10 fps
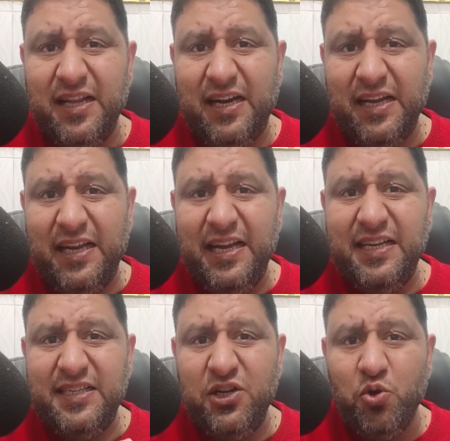that
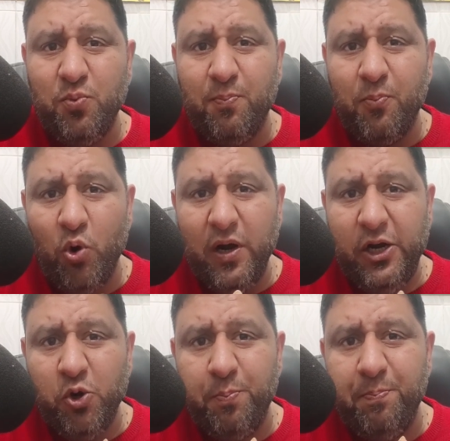he is
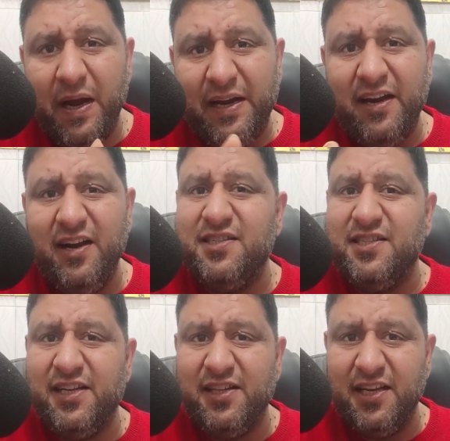more into
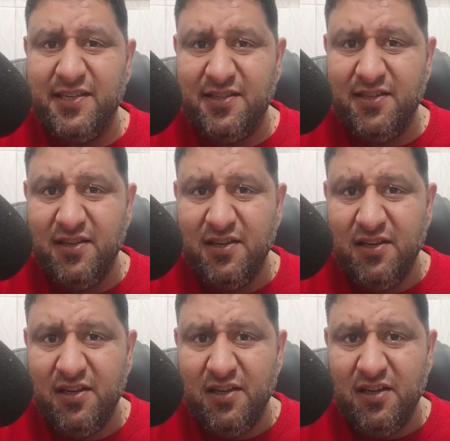materialistic things
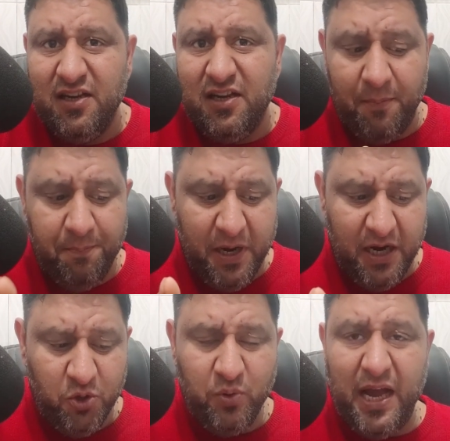
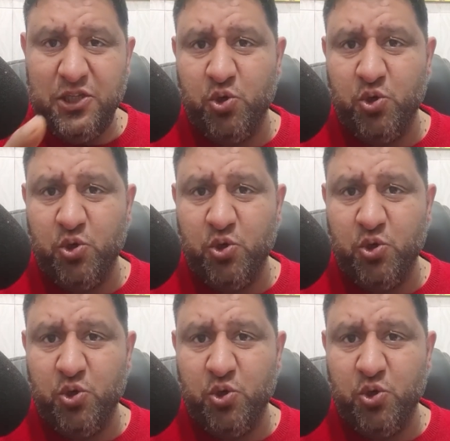compared to